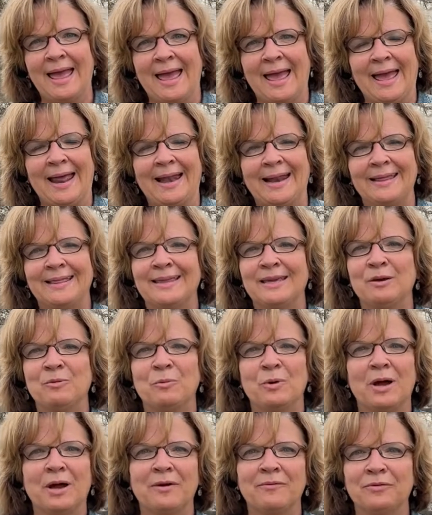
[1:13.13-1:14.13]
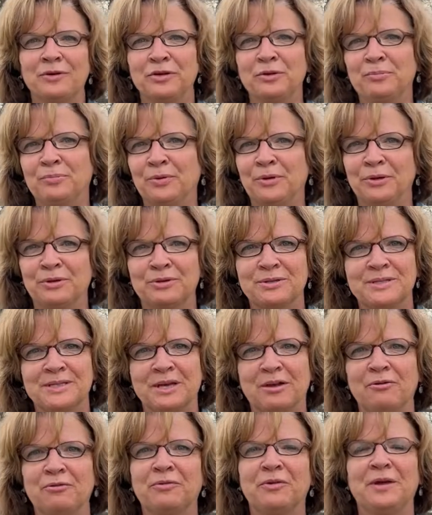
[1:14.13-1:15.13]
And I think wherever you put
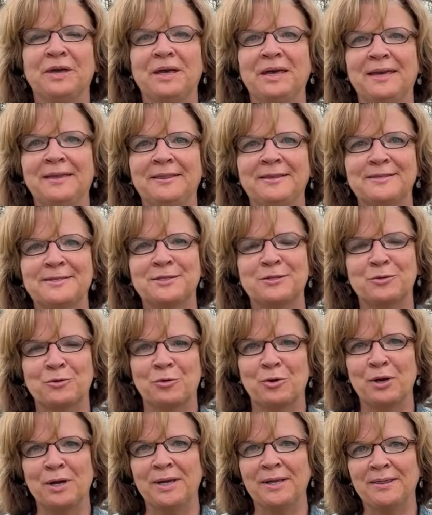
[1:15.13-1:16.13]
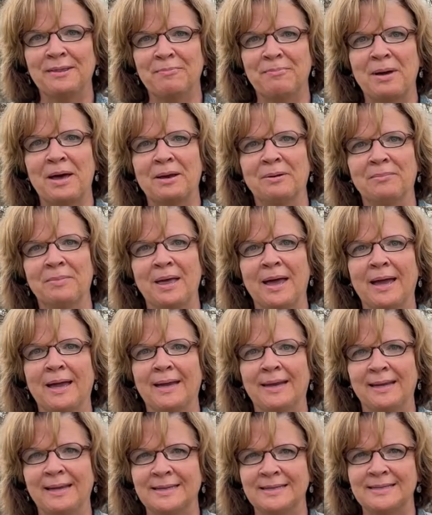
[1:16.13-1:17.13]
yourself in this story, the bottom
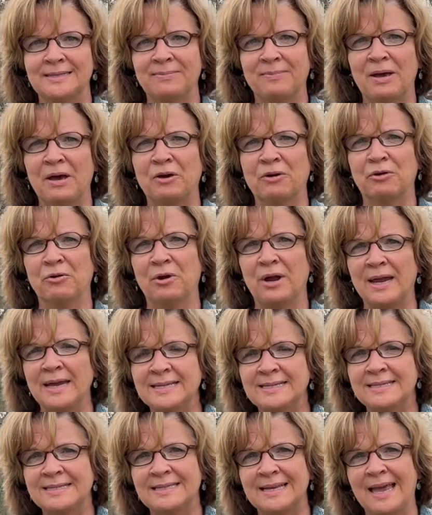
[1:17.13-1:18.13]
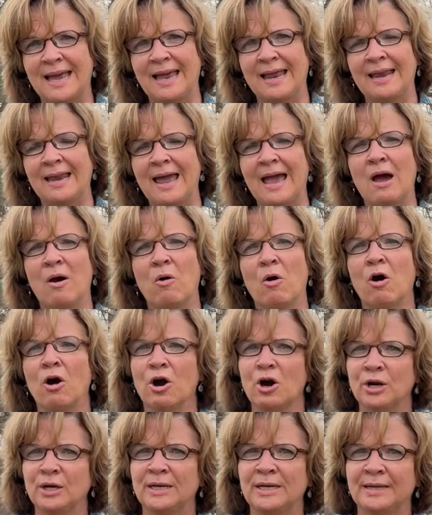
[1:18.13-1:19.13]
line is about grace and how
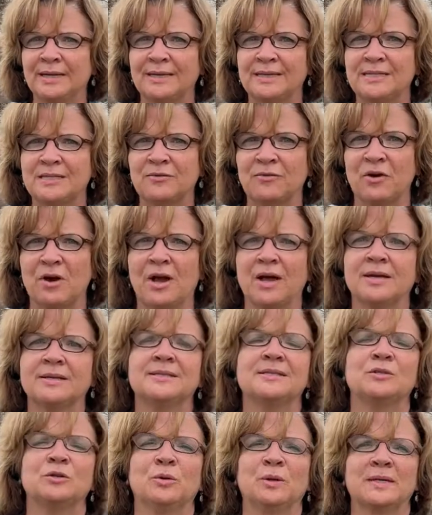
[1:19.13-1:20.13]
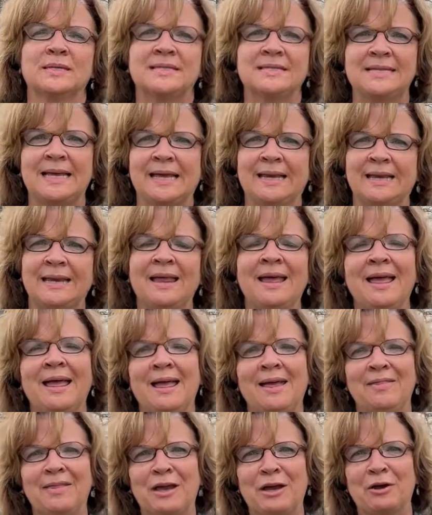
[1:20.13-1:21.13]
hard it is for us to extend
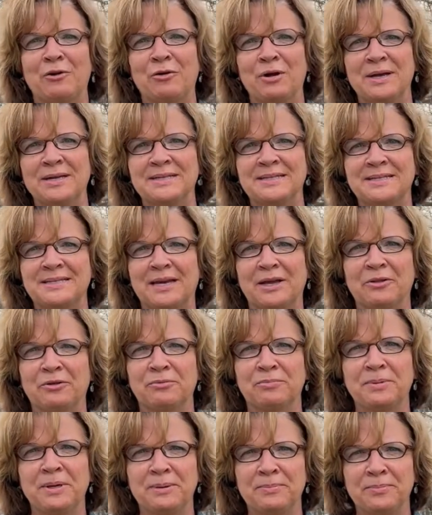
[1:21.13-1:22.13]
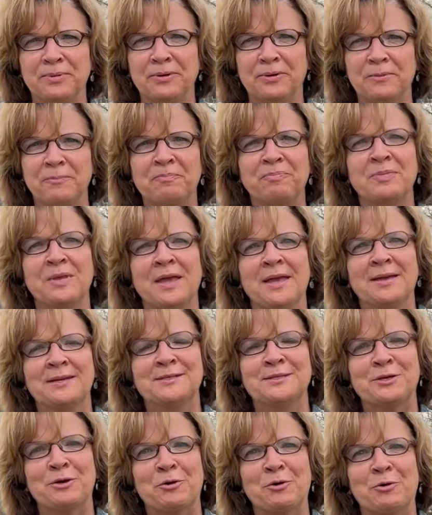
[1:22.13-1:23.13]
that grace to other people.
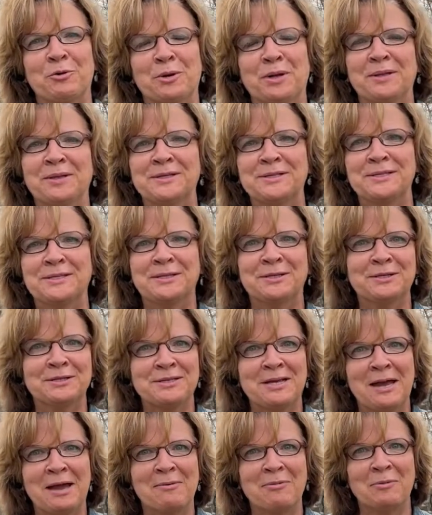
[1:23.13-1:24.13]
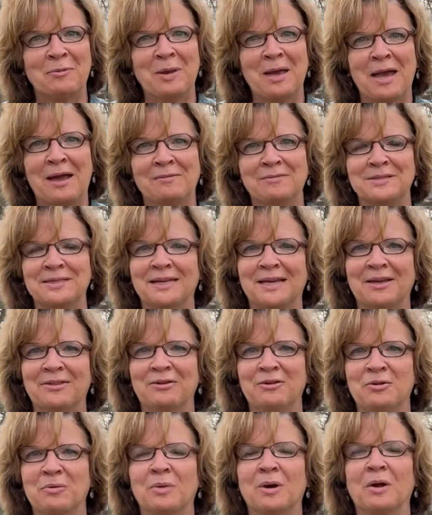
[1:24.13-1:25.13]
So, in this little time that we have
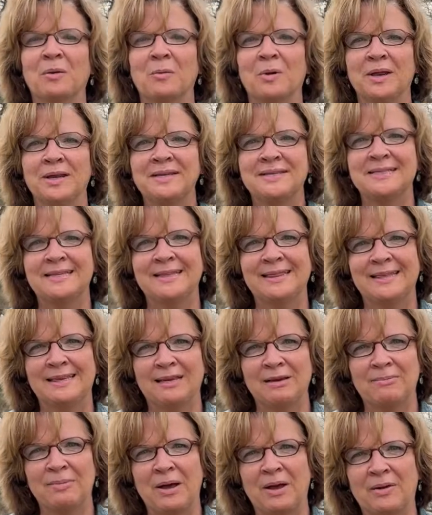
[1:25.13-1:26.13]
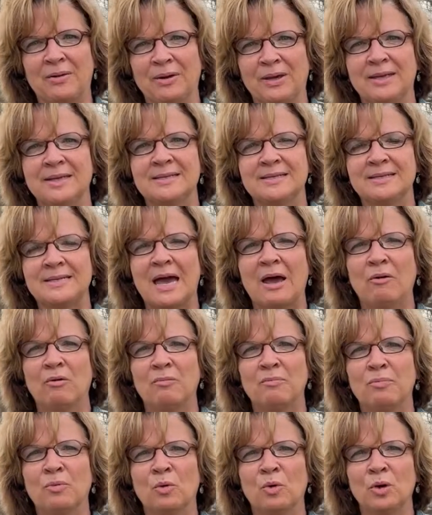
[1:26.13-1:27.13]
together, what I want us to think about is how
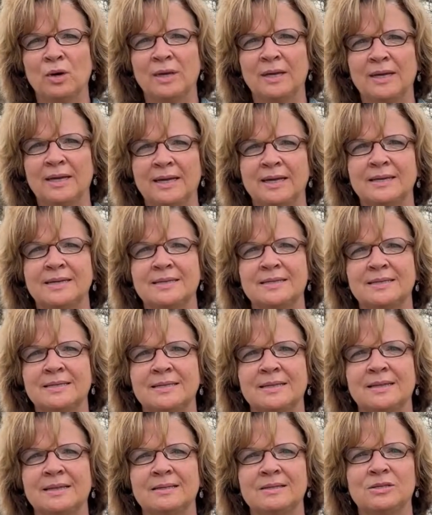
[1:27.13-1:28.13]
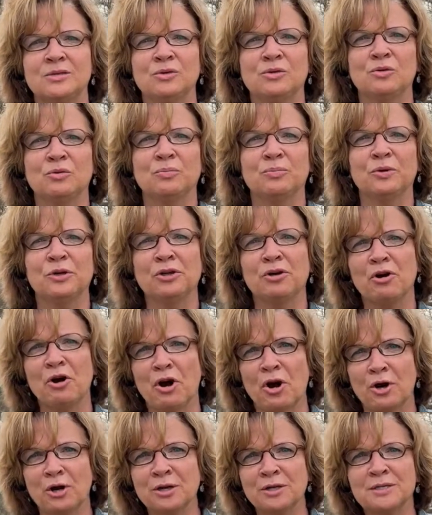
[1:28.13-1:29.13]
important it is to, to put your
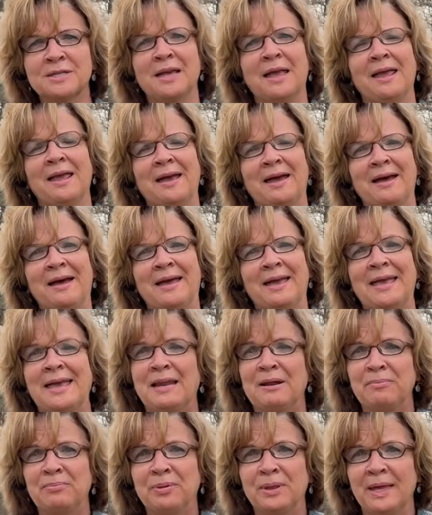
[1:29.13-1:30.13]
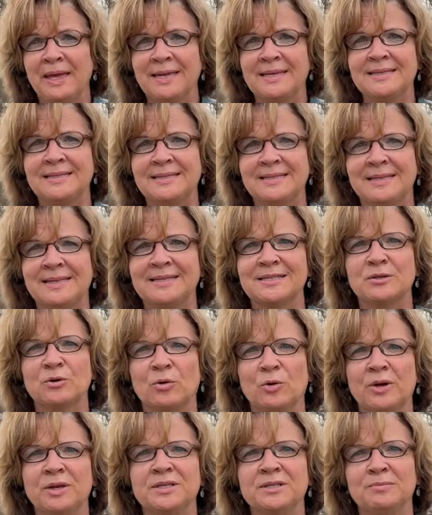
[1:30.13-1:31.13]
heart uh, in a place that it's
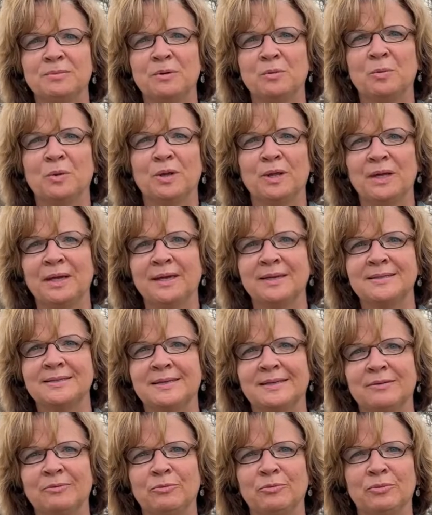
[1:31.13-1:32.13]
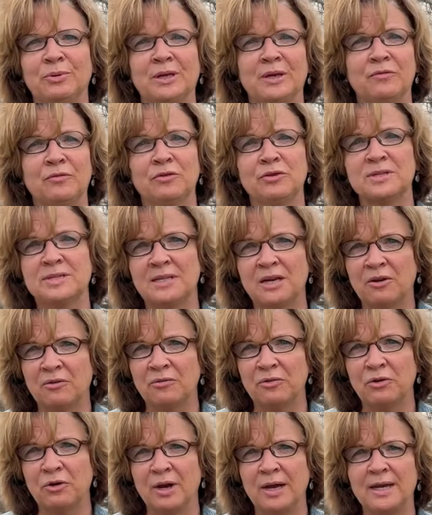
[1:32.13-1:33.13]
going to be willing to give
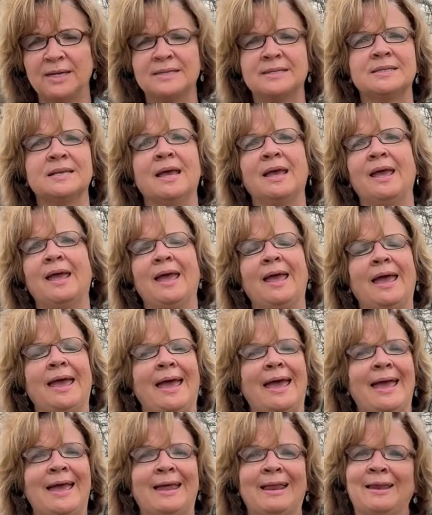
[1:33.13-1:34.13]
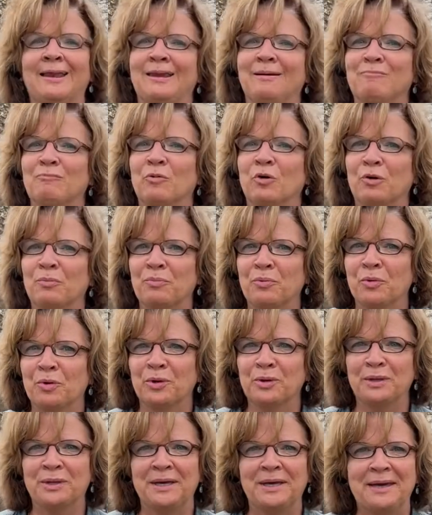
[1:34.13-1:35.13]
yourself grace and more
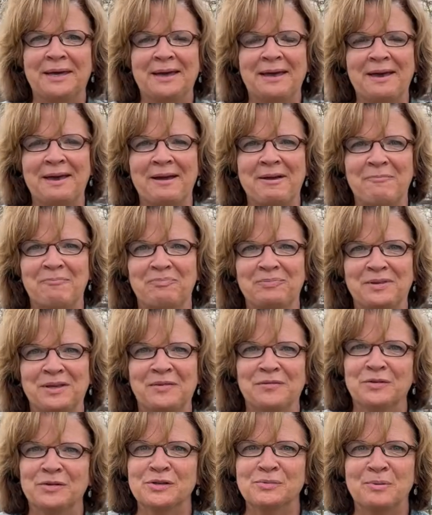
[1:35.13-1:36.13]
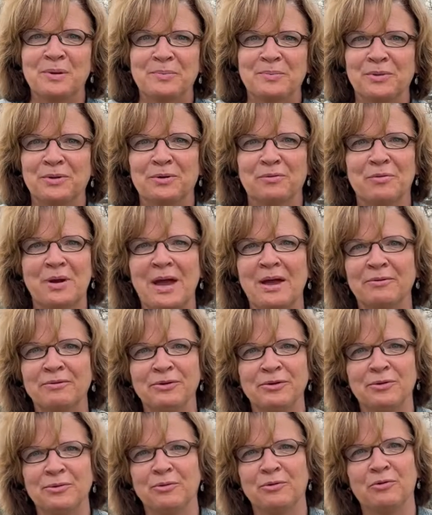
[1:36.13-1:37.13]
importantly, um, give those people around
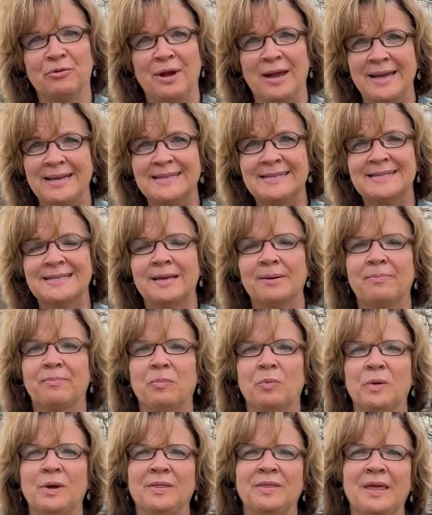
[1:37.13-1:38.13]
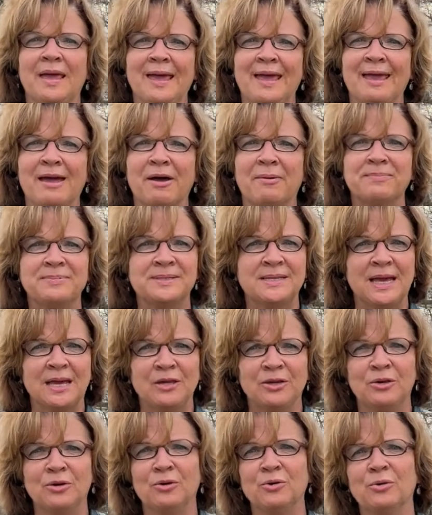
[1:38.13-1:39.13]
you grace when they
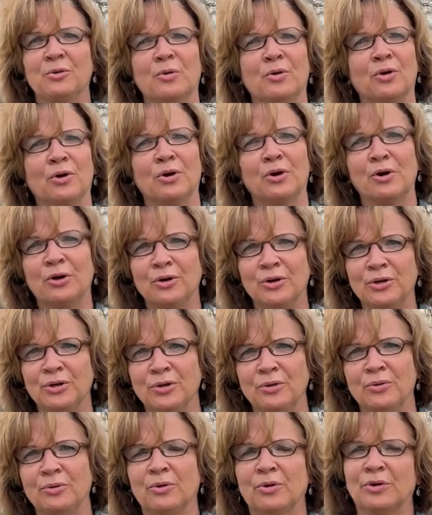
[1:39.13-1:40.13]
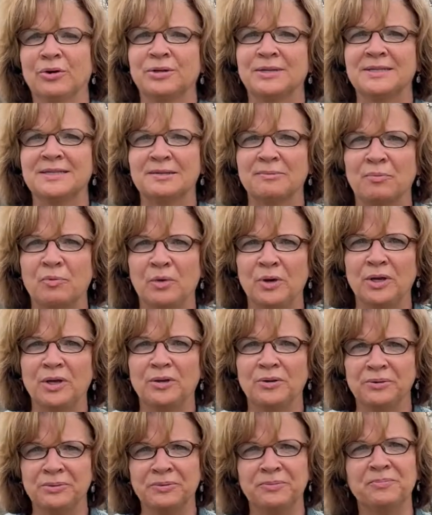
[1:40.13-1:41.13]
upset you or hurt you or disappoint
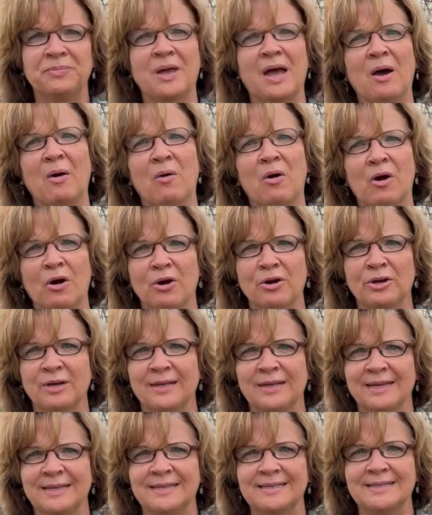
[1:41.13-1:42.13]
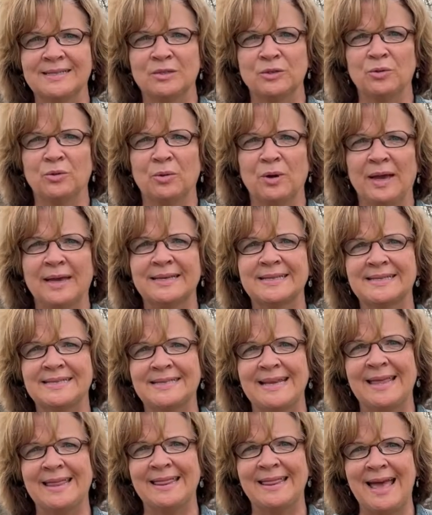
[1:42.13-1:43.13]
you, how hard it is to
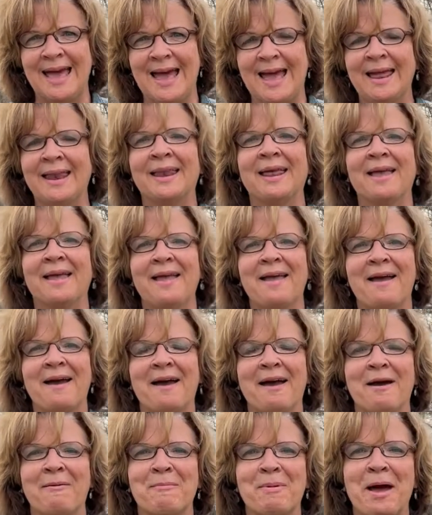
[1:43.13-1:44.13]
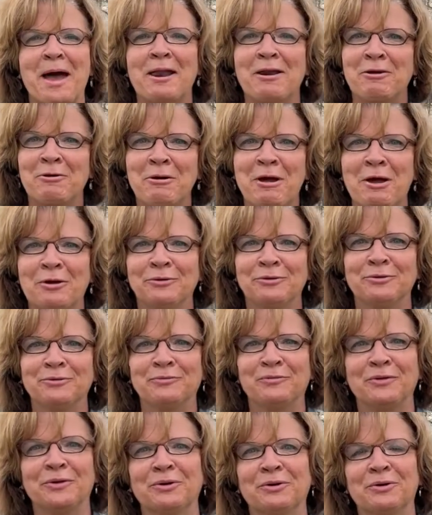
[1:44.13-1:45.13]
extend that. Um, I don't know how you
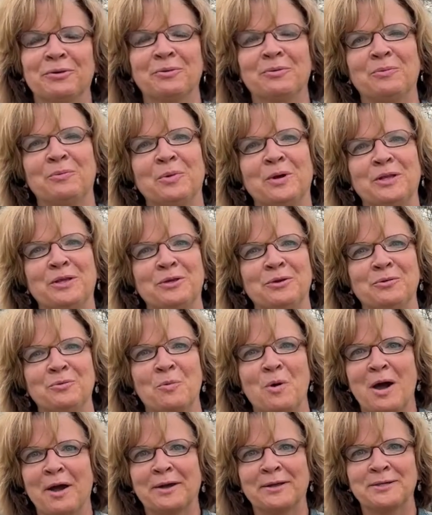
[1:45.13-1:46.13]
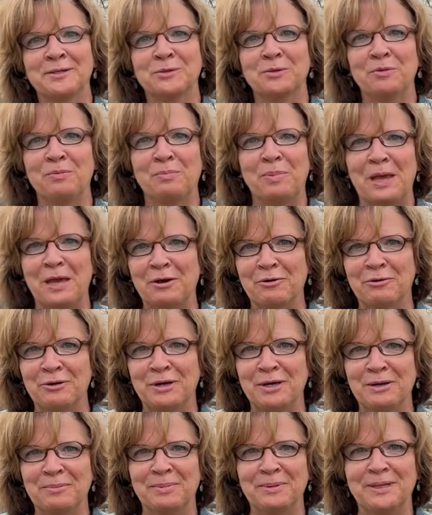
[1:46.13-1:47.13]
feel when you walk into a
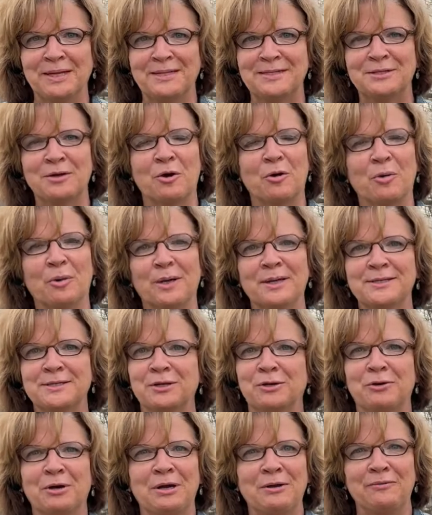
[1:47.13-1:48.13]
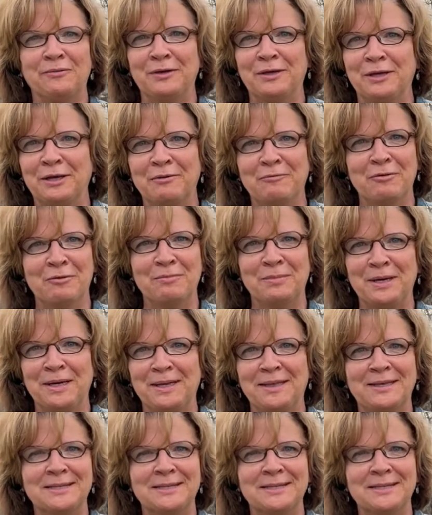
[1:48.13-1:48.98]
bakery, but that's always a great feeling for me.